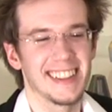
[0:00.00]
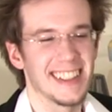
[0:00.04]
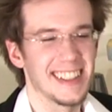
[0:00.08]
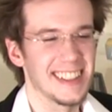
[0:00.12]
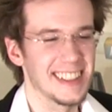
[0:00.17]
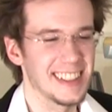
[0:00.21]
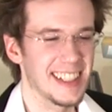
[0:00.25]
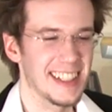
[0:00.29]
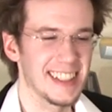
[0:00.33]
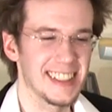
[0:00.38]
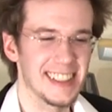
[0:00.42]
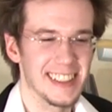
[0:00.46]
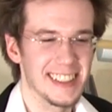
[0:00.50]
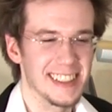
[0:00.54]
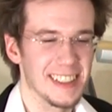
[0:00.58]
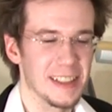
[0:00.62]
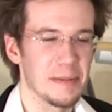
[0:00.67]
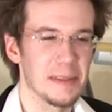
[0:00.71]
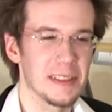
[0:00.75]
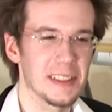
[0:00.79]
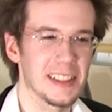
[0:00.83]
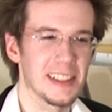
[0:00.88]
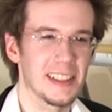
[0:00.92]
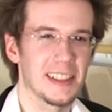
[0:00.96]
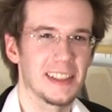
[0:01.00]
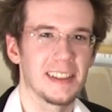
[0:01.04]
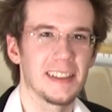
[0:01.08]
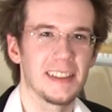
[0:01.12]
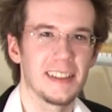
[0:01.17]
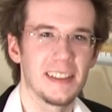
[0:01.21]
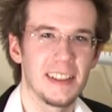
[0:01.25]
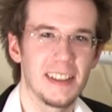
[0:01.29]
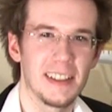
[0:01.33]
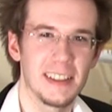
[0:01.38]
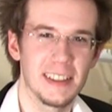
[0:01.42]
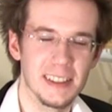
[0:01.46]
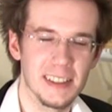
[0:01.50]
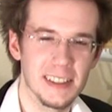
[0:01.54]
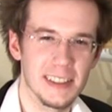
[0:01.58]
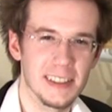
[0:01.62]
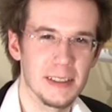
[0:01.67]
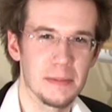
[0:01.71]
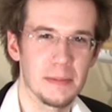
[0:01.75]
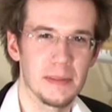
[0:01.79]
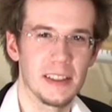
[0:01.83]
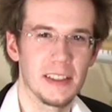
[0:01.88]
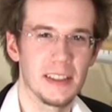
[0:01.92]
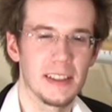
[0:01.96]
It's because it's almost like learning
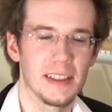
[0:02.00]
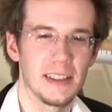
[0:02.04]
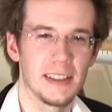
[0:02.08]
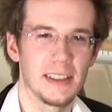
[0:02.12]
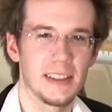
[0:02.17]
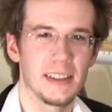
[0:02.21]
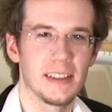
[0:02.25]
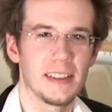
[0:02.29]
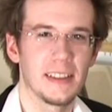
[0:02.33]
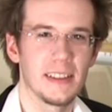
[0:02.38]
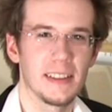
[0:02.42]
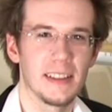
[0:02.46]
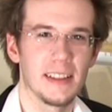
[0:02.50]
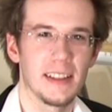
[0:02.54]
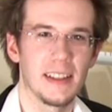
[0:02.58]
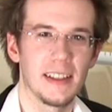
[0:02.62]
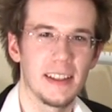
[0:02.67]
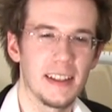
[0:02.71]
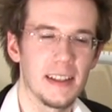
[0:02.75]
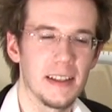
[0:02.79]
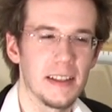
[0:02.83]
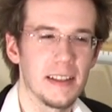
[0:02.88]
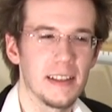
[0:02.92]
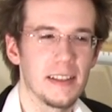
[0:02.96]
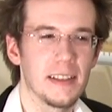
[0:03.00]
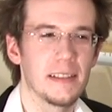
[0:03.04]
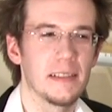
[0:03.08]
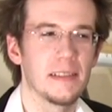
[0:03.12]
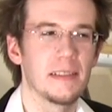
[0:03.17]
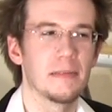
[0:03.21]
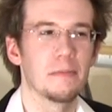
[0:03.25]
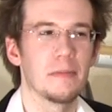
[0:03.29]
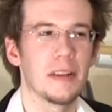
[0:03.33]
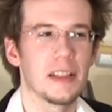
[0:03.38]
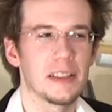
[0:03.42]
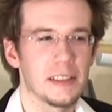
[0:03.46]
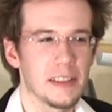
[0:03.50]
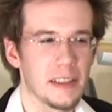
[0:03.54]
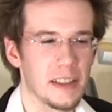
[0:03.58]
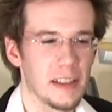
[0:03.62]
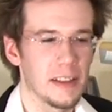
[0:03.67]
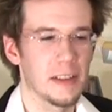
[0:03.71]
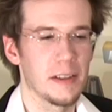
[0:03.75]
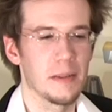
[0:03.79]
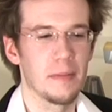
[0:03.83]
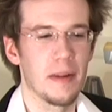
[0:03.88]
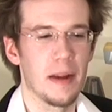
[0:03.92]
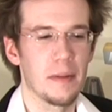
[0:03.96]
something like
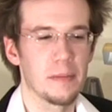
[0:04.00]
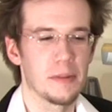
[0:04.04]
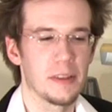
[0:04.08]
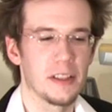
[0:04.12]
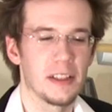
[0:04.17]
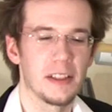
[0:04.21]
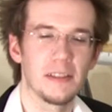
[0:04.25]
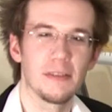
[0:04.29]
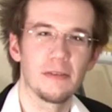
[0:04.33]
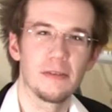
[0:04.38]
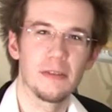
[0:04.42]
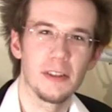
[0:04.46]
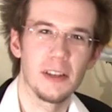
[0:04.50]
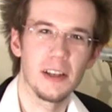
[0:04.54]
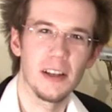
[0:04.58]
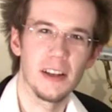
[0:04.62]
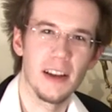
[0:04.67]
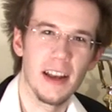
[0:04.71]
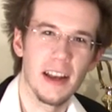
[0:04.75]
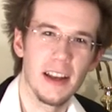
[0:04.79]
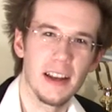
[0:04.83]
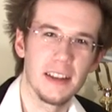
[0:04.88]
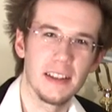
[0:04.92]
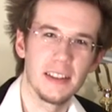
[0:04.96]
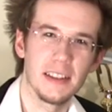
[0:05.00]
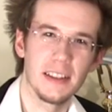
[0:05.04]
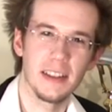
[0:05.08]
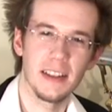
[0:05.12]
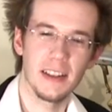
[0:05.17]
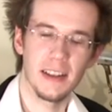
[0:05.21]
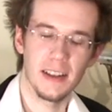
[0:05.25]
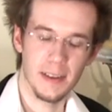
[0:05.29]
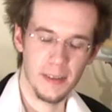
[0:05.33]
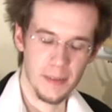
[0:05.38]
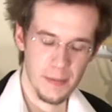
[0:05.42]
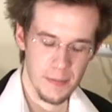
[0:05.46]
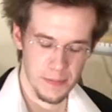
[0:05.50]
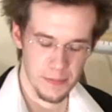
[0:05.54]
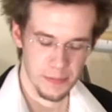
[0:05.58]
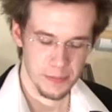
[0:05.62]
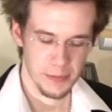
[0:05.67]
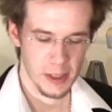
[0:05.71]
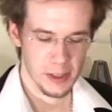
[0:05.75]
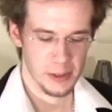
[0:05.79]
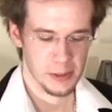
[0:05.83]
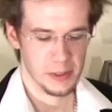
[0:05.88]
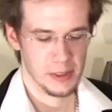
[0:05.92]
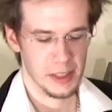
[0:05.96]
muscular memory for your hands there.
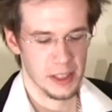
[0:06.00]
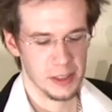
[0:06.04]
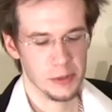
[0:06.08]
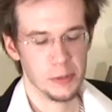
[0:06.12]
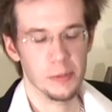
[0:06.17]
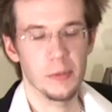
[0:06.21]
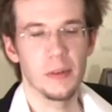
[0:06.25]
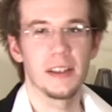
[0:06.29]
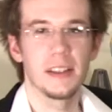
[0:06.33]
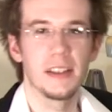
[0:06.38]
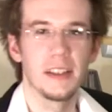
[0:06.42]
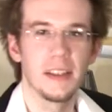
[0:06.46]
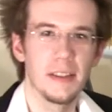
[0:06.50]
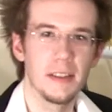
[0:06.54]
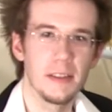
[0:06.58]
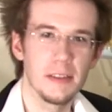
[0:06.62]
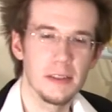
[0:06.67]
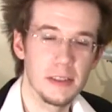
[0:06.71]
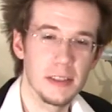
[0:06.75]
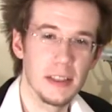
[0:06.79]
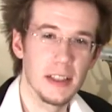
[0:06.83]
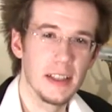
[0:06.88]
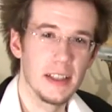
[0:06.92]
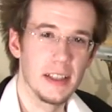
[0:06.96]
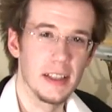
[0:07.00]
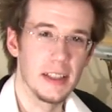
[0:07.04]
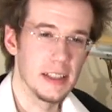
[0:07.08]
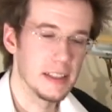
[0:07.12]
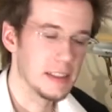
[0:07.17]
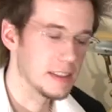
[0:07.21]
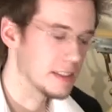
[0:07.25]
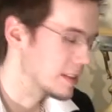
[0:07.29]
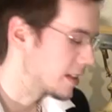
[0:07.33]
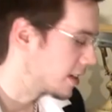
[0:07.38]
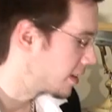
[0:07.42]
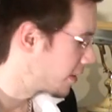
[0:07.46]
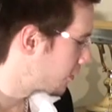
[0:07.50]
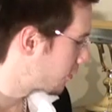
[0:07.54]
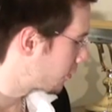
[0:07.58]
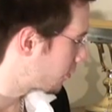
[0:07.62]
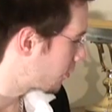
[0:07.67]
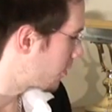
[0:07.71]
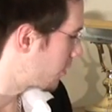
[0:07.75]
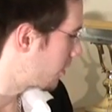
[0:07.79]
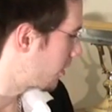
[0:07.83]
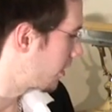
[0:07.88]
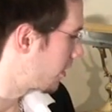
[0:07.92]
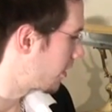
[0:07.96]
So that's one use, is
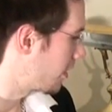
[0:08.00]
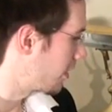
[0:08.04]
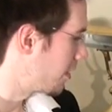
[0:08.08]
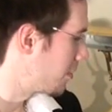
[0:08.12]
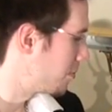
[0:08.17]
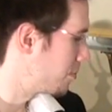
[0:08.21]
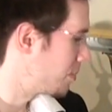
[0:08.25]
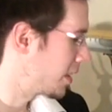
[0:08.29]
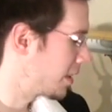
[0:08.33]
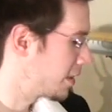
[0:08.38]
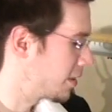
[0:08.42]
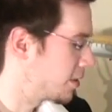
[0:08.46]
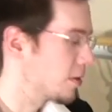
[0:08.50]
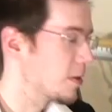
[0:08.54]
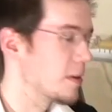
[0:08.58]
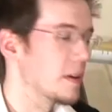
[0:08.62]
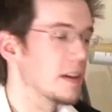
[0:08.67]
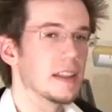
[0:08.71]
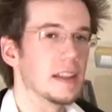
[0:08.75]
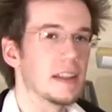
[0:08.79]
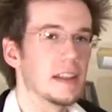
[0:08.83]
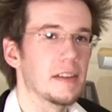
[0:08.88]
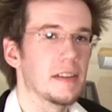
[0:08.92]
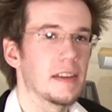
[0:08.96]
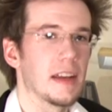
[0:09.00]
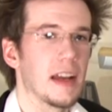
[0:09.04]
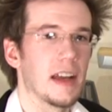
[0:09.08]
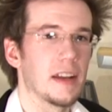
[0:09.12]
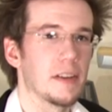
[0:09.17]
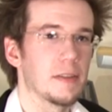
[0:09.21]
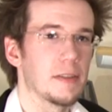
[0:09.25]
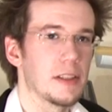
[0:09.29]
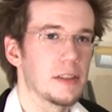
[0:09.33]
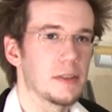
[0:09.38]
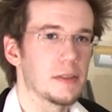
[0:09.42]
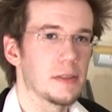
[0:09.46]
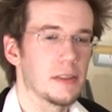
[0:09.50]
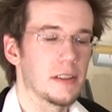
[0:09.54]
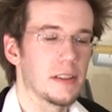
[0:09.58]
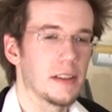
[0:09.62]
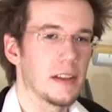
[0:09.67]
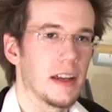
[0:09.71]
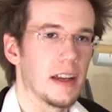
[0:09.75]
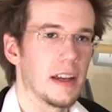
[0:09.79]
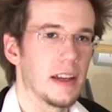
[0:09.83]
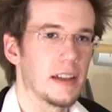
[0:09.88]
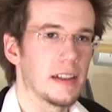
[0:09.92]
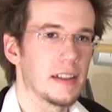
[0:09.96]
for a big chord that you can't reach with
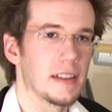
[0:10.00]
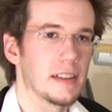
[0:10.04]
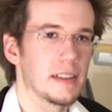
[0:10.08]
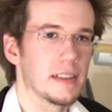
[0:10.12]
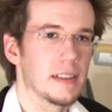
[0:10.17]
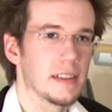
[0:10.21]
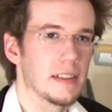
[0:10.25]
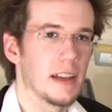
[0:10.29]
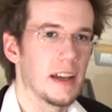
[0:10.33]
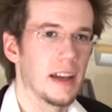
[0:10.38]
your hand.